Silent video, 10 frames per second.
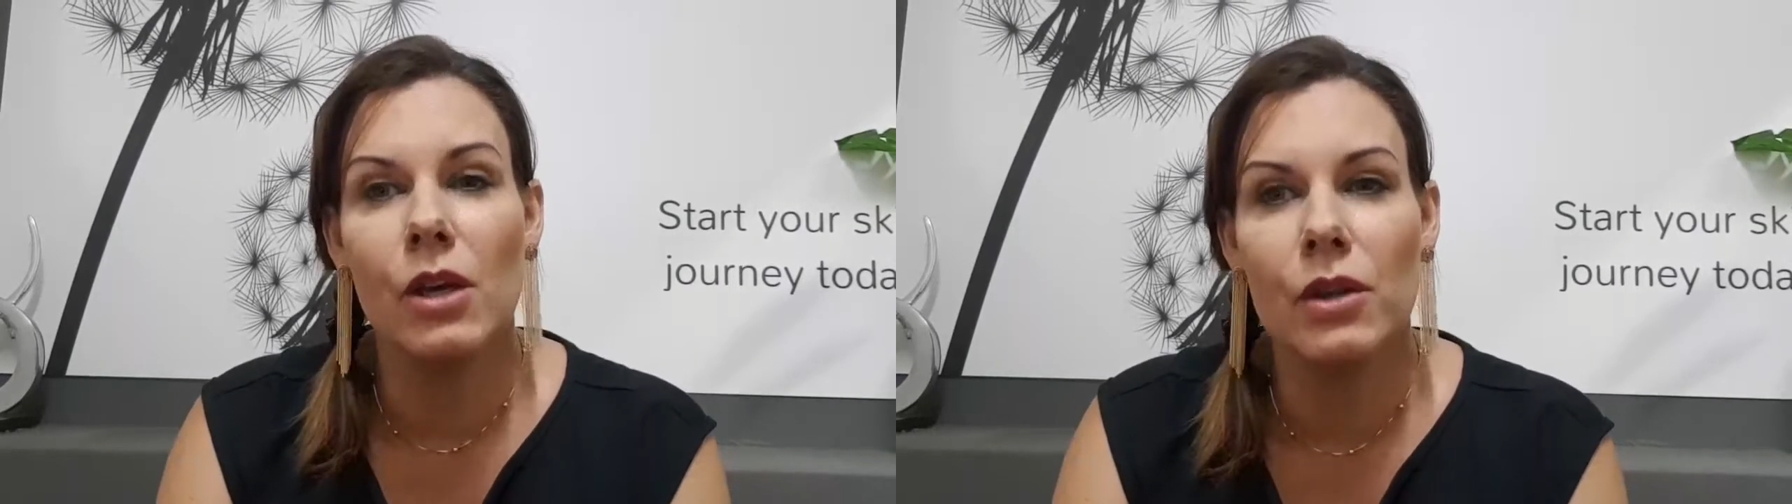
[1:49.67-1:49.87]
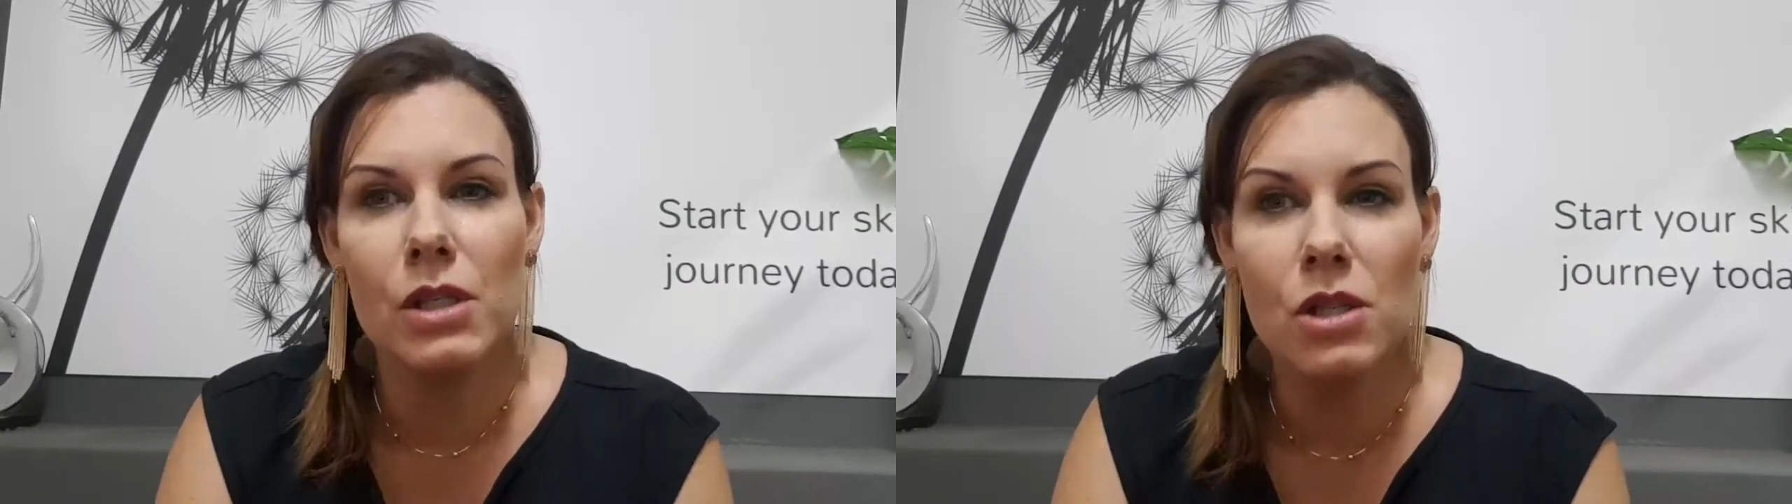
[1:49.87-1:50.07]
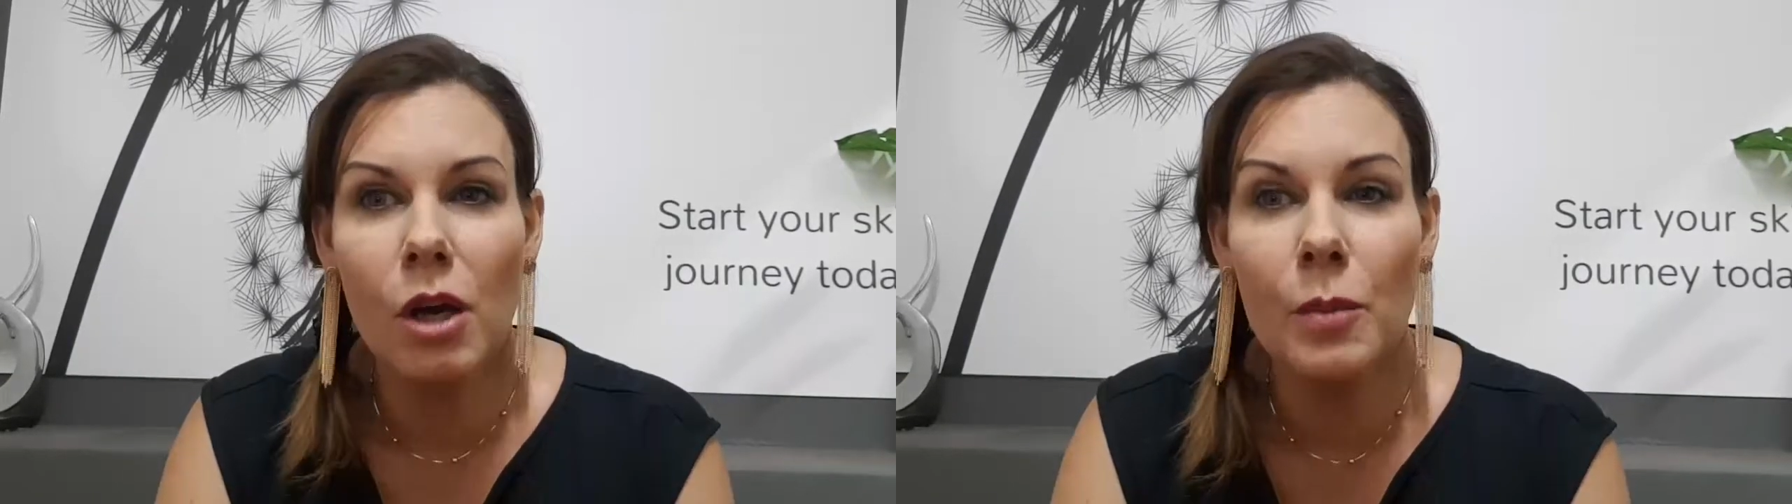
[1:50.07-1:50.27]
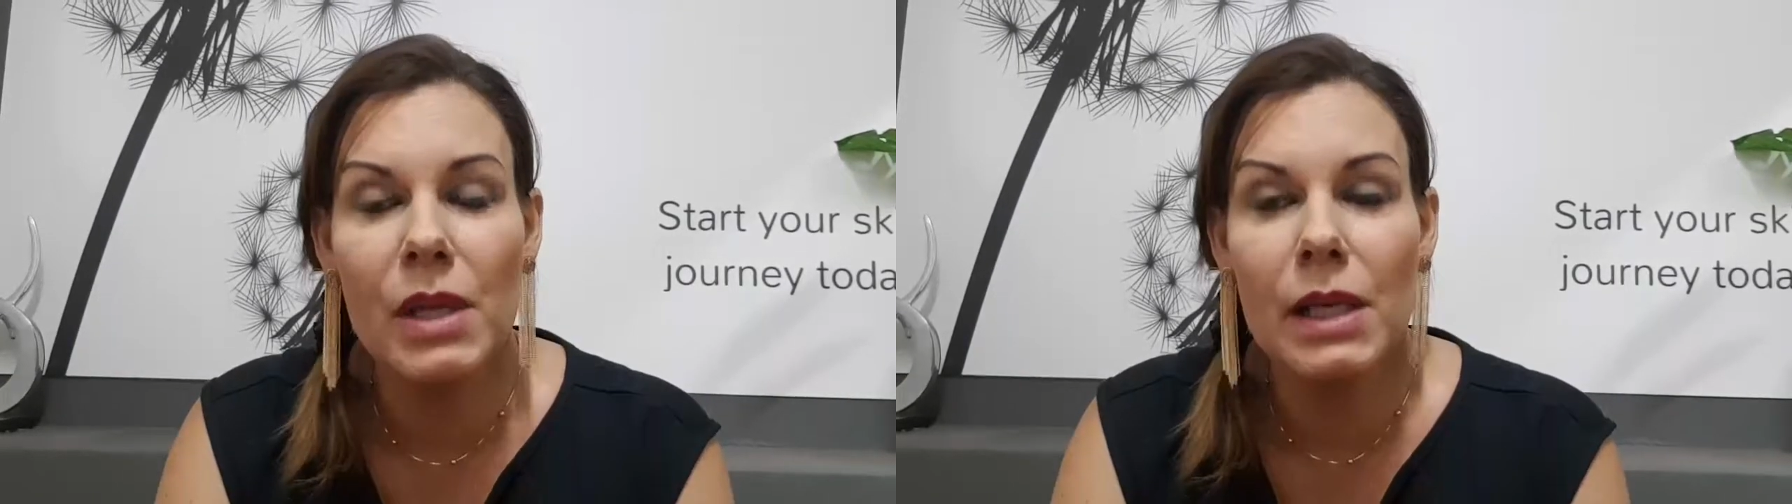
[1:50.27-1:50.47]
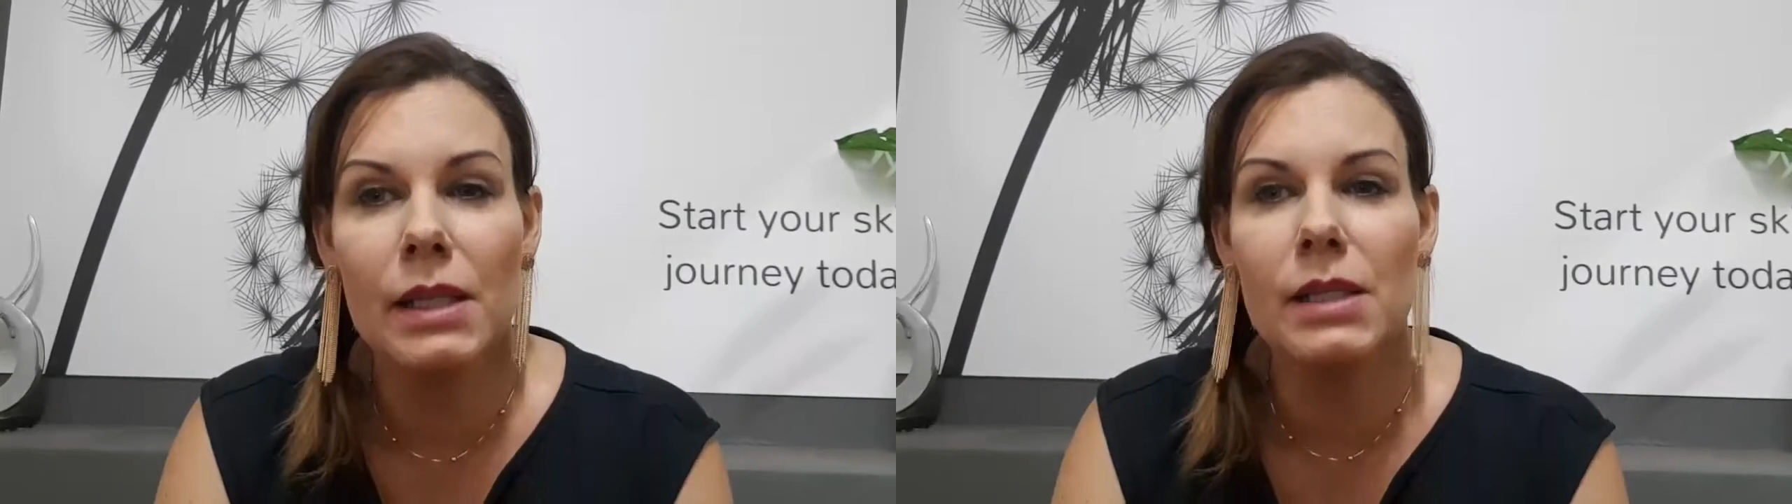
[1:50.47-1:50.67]
on the top,
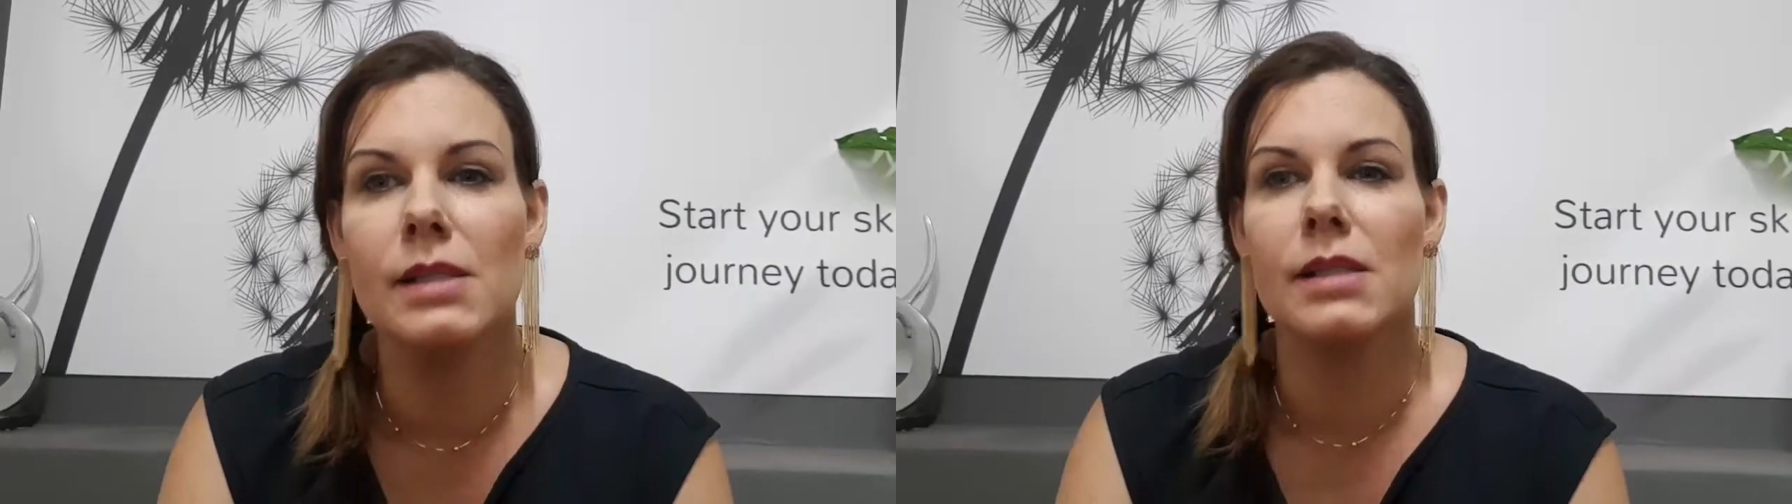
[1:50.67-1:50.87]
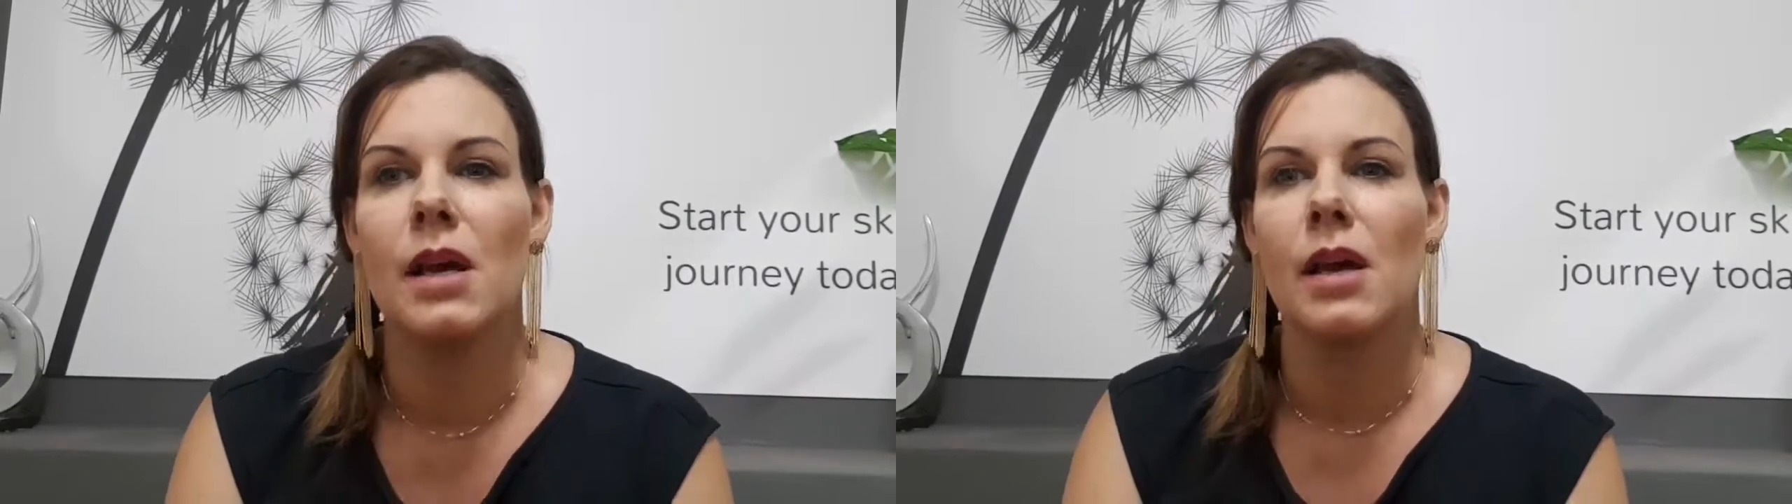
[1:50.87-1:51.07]
the lids.